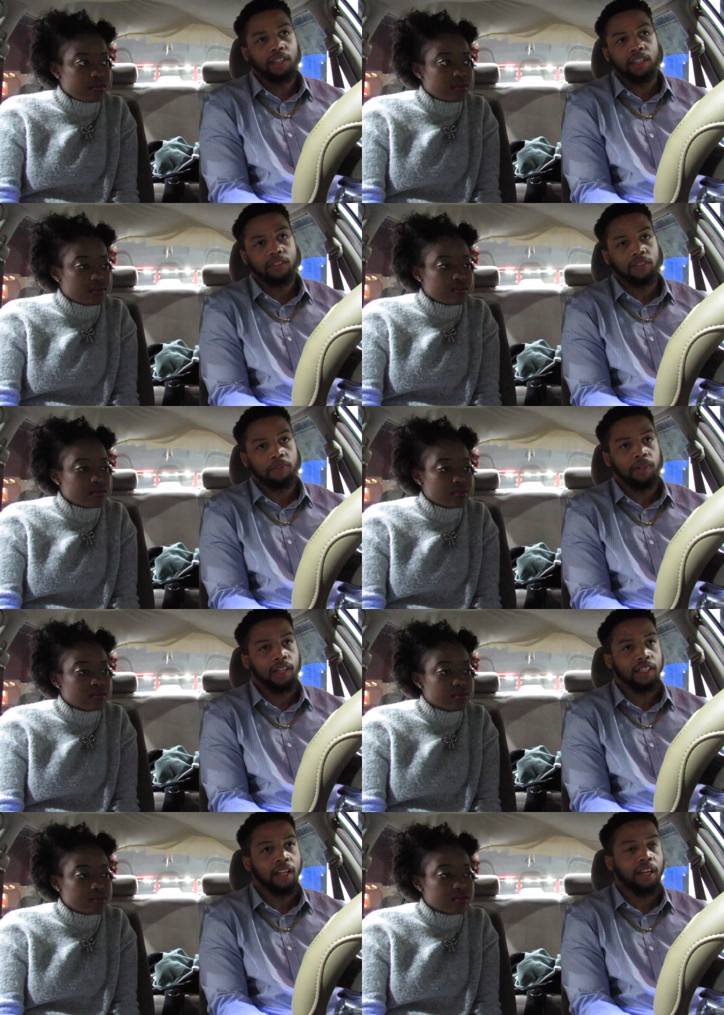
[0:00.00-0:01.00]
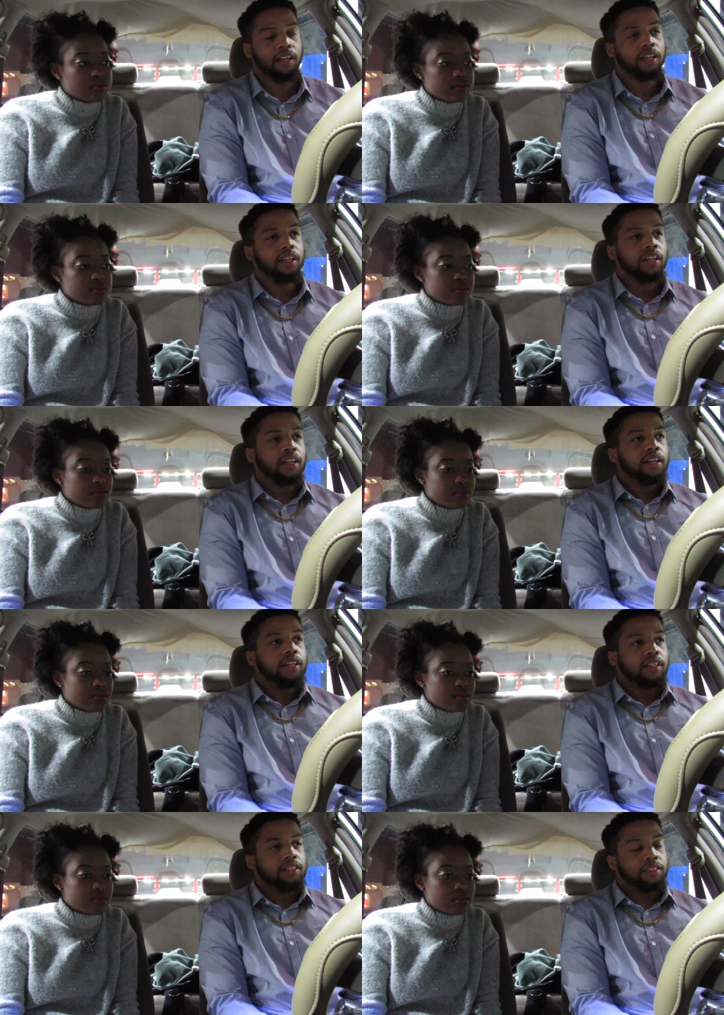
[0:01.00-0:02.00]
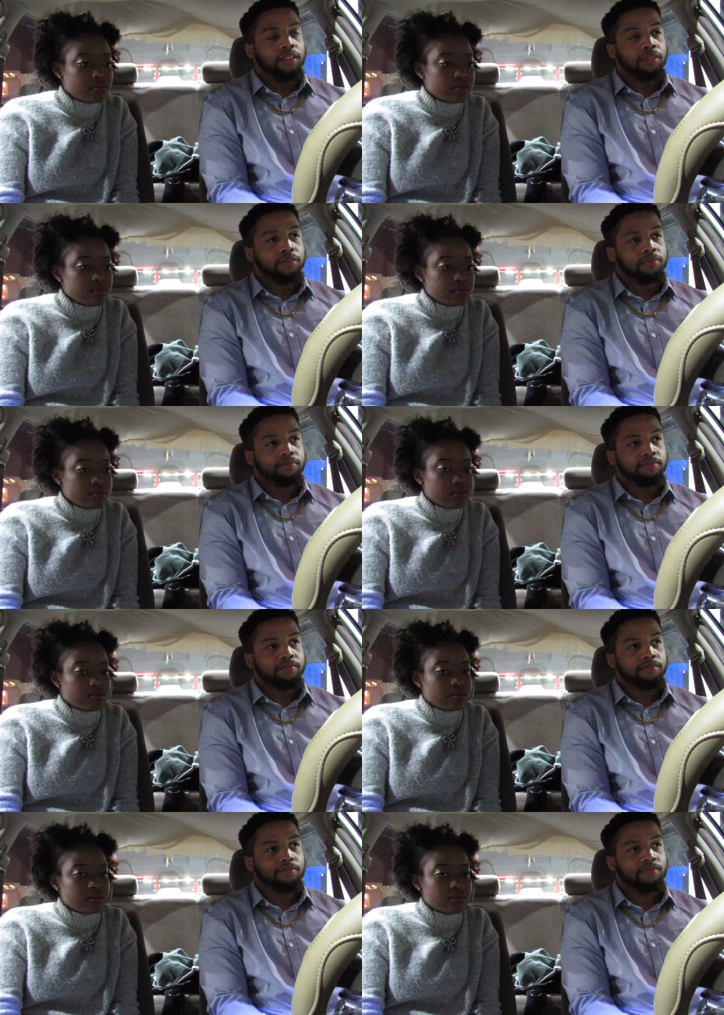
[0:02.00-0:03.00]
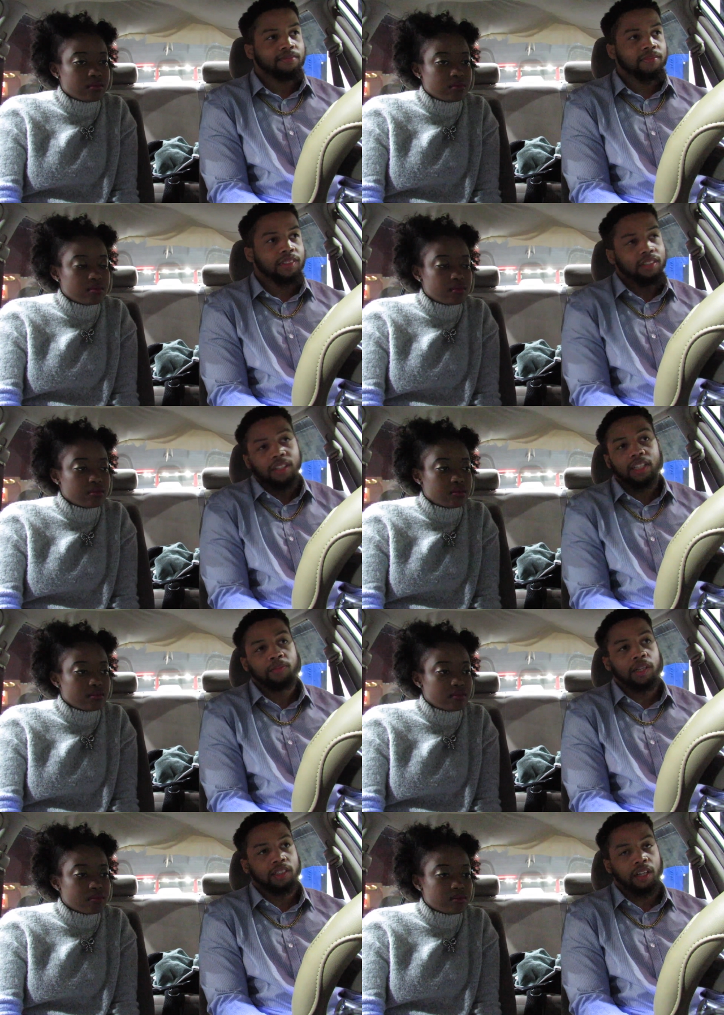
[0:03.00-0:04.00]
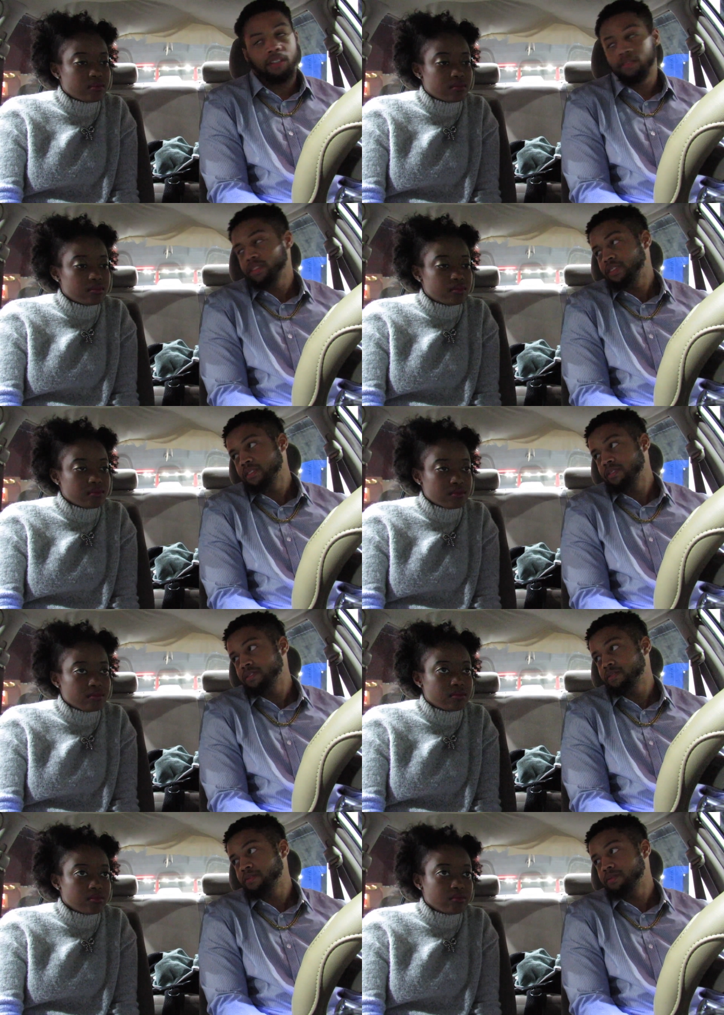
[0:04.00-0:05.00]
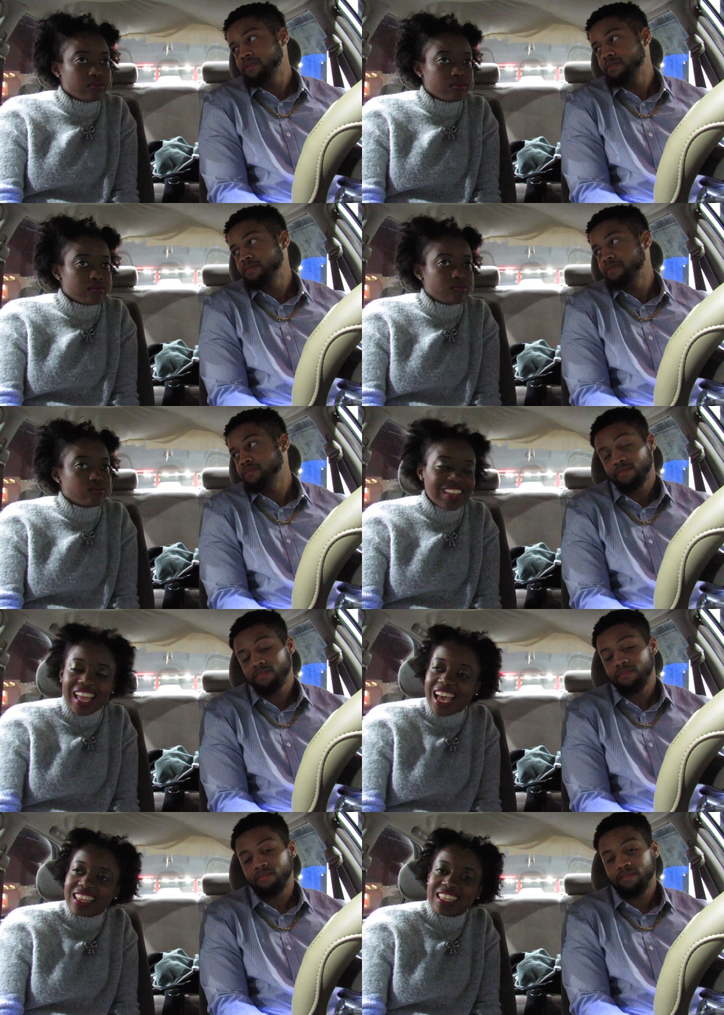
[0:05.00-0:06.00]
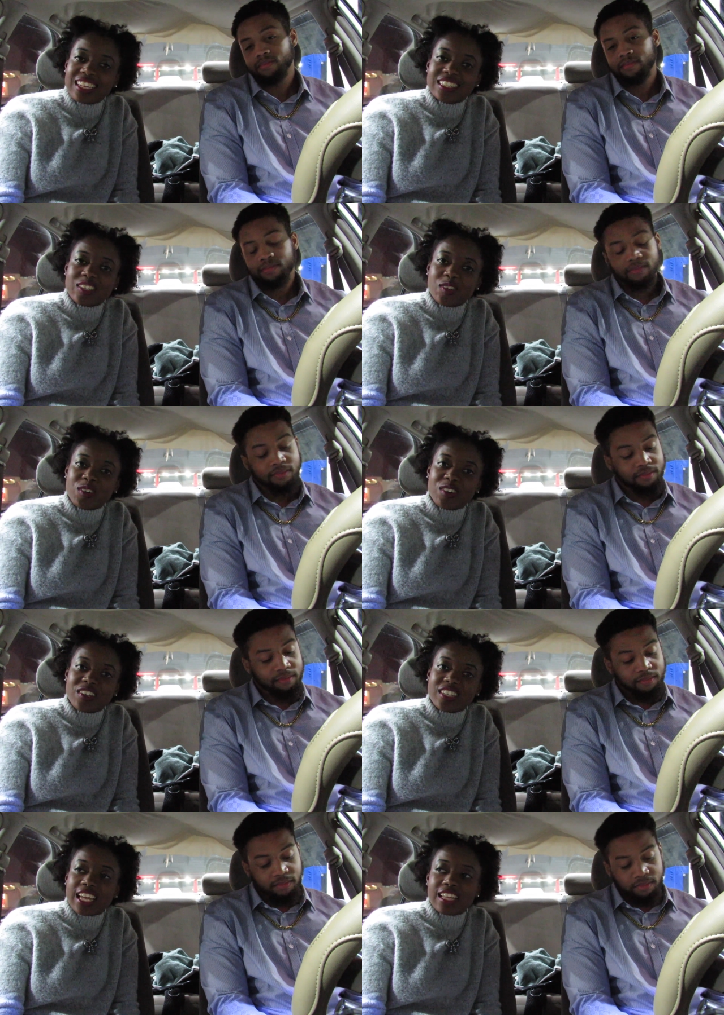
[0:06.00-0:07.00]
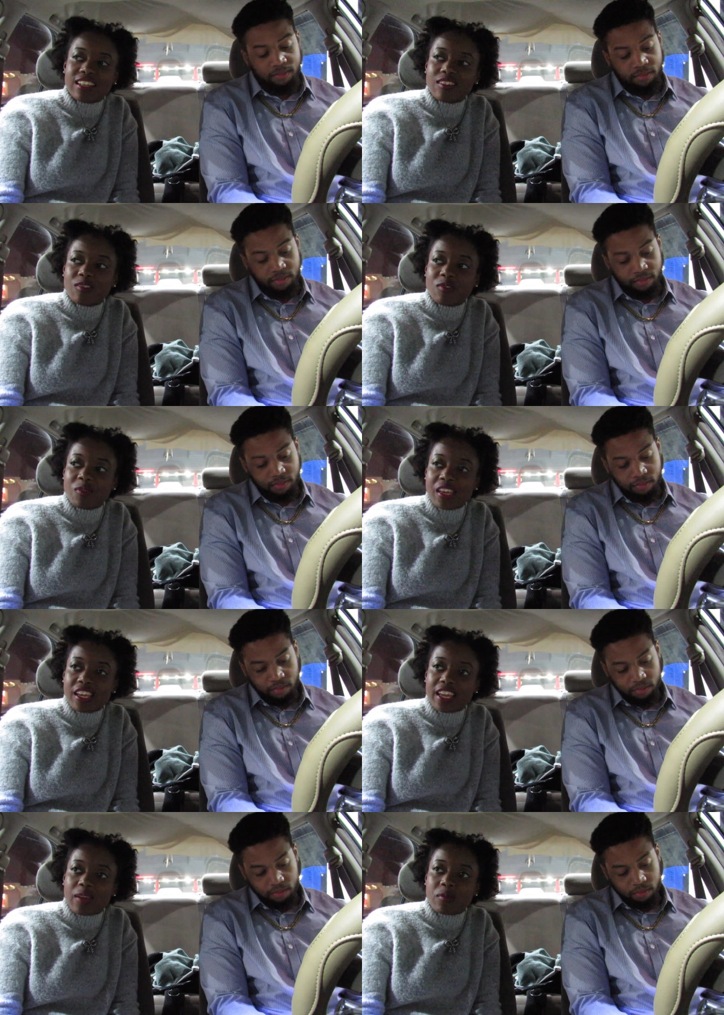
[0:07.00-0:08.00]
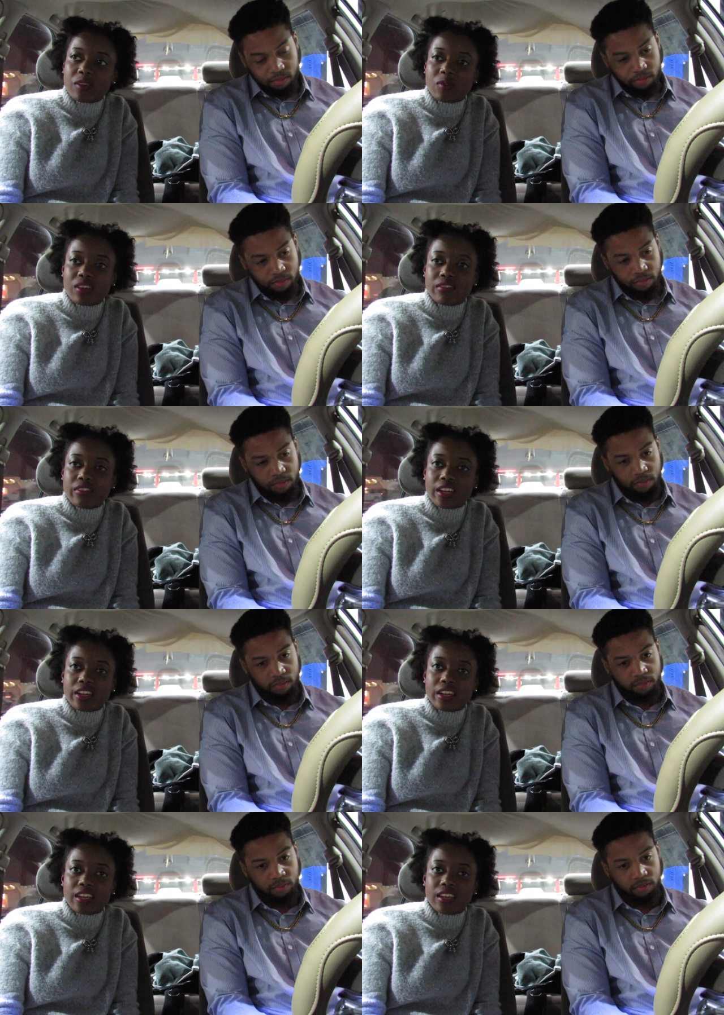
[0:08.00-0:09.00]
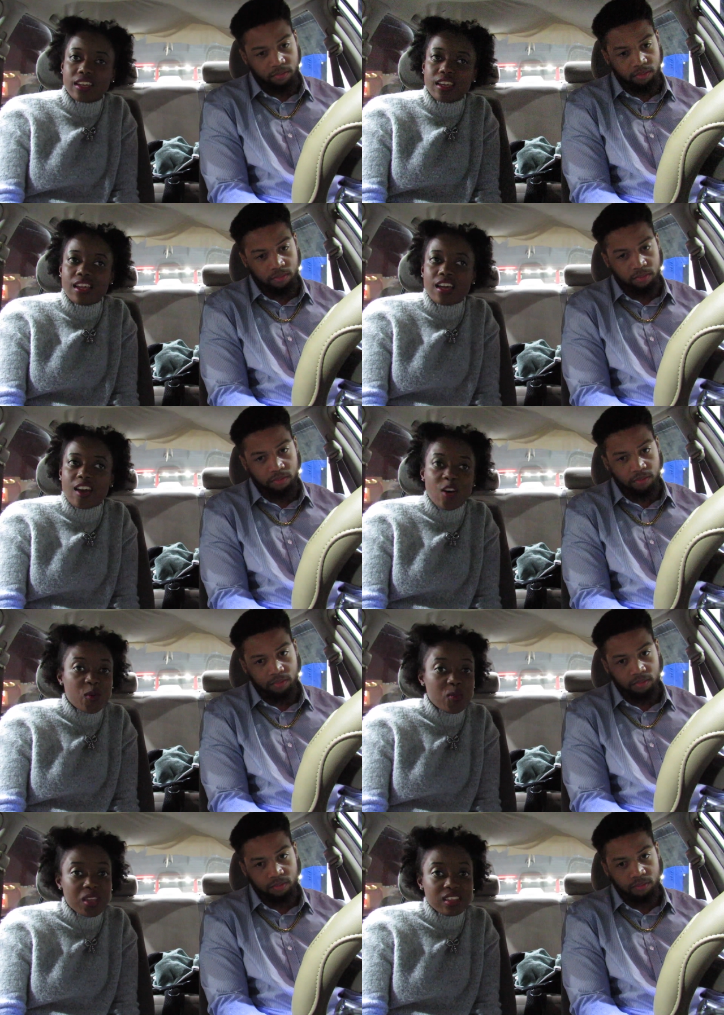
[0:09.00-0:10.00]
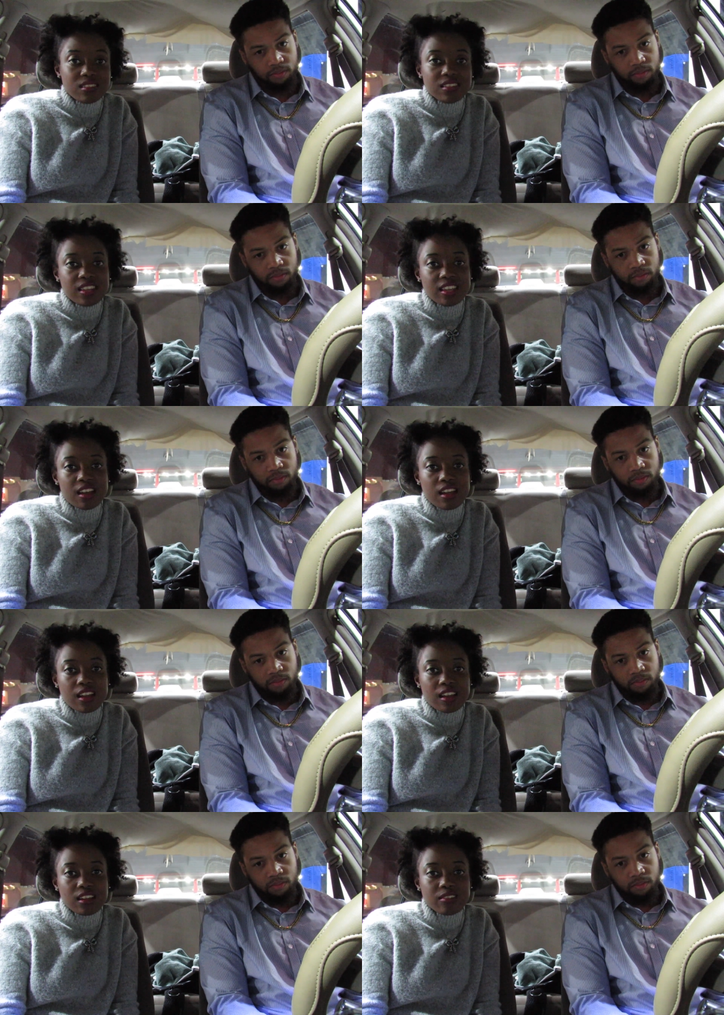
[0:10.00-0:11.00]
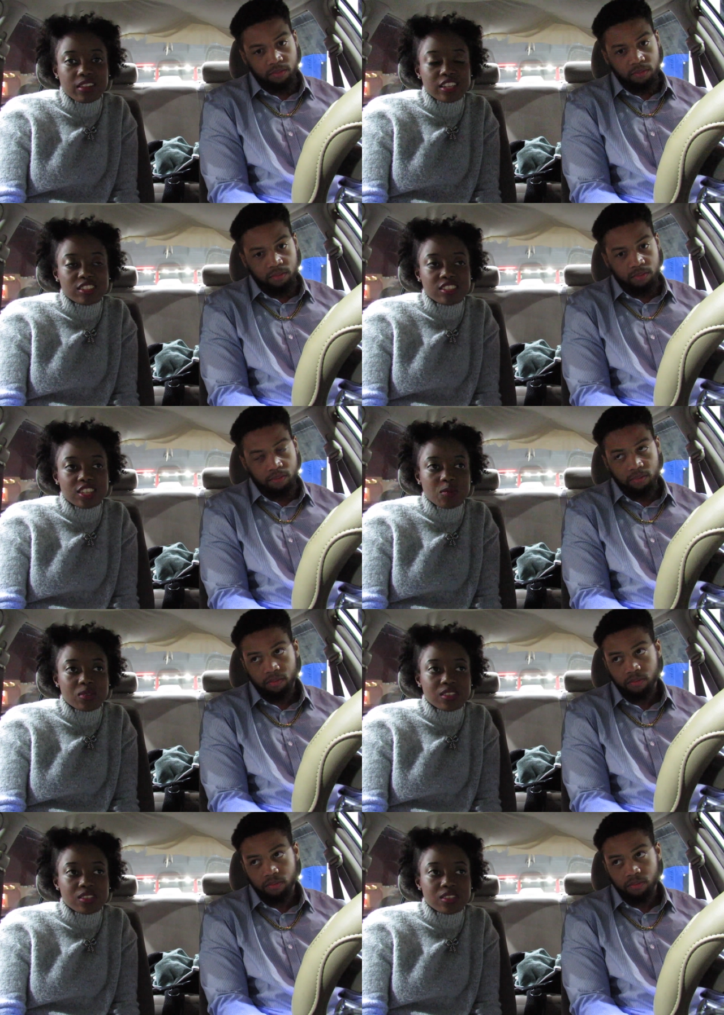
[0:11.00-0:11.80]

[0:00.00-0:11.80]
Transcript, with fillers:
Speaker 1: think of something like that and so yeah that's my side of it
Speaker 2: i think it's cool like me and cameron we are very open in our relationship